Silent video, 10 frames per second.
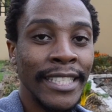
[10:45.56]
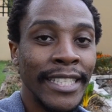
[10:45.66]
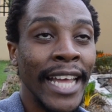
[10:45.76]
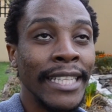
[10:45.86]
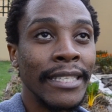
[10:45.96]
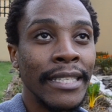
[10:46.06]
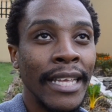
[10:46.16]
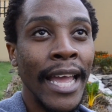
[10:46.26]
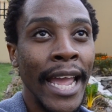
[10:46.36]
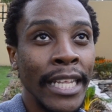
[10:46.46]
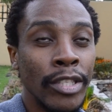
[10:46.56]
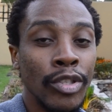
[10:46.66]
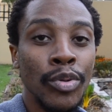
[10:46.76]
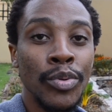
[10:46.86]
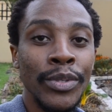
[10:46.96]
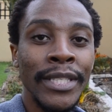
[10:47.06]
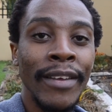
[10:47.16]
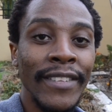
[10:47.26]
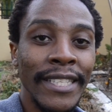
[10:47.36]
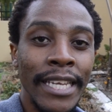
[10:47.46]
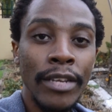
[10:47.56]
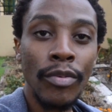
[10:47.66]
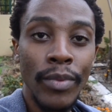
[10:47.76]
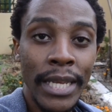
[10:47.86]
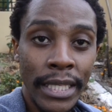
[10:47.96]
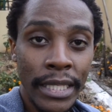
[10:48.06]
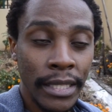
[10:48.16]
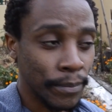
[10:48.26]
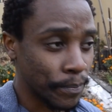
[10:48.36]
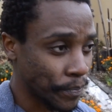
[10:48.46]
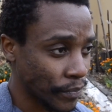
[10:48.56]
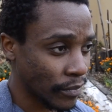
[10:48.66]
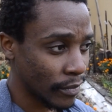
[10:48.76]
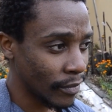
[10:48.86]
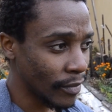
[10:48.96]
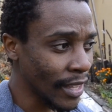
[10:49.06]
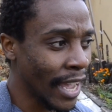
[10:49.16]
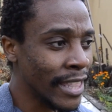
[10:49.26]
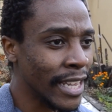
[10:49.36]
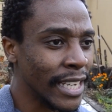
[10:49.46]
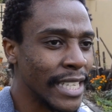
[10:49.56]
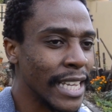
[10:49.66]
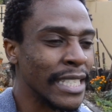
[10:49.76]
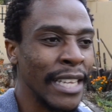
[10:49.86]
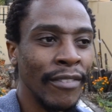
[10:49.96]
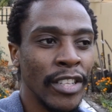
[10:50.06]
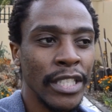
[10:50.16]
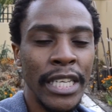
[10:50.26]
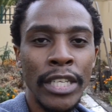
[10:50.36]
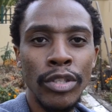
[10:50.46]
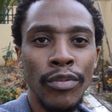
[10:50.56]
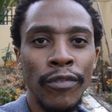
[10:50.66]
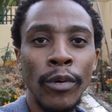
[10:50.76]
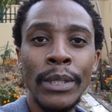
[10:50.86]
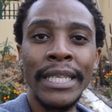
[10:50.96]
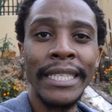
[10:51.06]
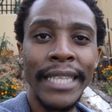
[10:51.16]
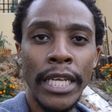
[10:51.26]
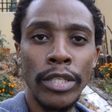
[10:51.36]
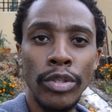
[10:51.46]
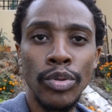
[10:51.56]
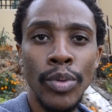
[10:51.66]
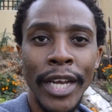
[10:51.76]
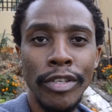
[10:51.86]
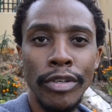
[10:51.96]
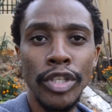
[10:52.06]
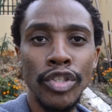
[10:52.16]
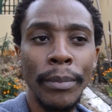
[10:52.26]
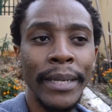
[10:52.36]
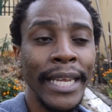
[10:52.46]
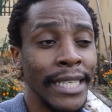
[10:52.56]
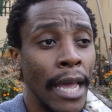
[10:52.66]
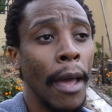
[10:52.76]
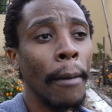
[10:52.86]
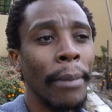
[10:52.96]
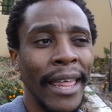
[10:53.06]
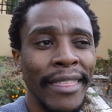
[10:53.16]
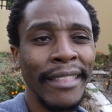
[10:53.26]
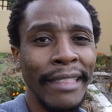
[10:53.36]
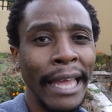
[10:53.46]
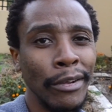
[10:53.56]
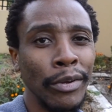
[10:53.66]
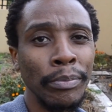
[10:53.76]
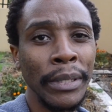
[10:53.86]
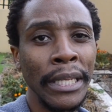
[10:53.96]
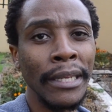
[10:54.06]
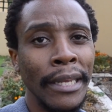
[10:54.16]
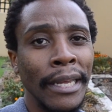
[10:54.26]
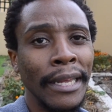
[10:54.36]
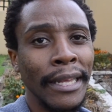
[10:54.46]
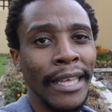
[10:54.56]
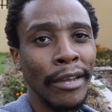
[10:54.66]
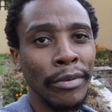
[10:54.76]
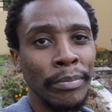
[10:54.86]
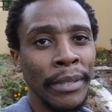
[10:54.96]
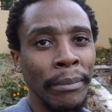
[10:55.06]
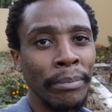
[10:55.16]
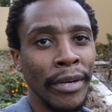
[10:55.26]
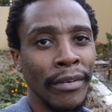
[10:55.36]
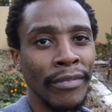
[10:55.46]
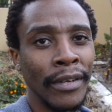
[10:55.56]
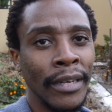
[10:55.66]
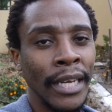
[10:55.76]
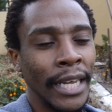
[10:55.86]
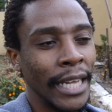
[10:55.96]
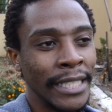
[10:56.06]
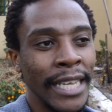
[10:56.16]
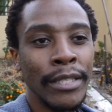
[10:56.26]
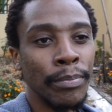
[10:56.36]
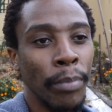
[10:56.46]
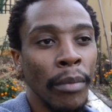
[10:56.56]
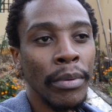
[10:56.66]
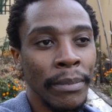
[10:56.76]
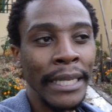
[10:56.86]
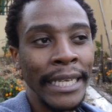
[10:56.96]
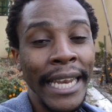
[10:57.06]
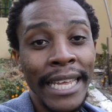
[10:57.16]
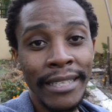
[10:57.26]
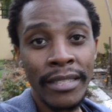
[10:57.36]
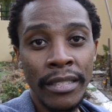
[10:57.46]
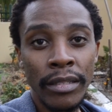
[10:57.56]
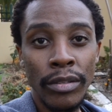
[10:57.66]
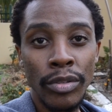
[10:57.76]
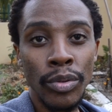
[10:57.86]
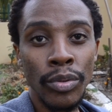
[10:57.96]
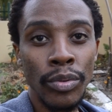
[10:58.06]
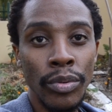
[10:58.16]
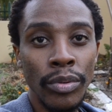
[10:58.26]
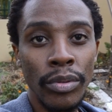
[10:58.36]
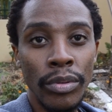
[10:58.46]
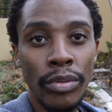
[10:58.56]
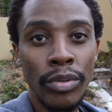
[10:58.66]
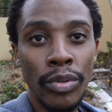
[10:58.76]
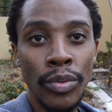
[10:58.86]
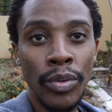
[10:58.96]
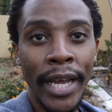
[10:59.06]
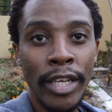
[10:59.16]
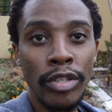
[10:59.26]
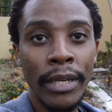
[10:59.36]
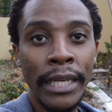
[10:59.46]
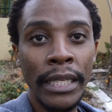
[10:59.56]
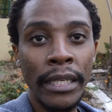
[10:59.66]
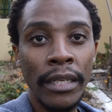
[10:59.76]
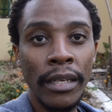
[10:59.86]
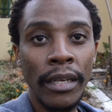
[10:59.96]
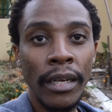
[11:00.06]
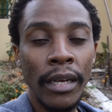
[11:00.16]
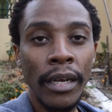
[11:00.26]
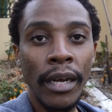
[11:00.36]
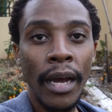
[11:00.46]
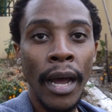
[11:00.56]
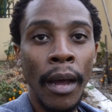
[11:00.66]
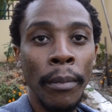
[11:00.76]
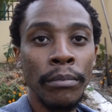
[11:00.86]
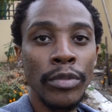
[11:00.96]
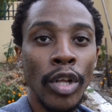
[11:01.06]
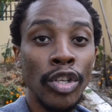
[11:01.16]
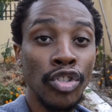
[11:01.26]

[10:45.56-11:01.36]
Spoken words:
That's 8 to 17 weeks, and then it takes 17 to 14 days to actually germinate. But I think that could be a bit of a, it takes probably less to actually start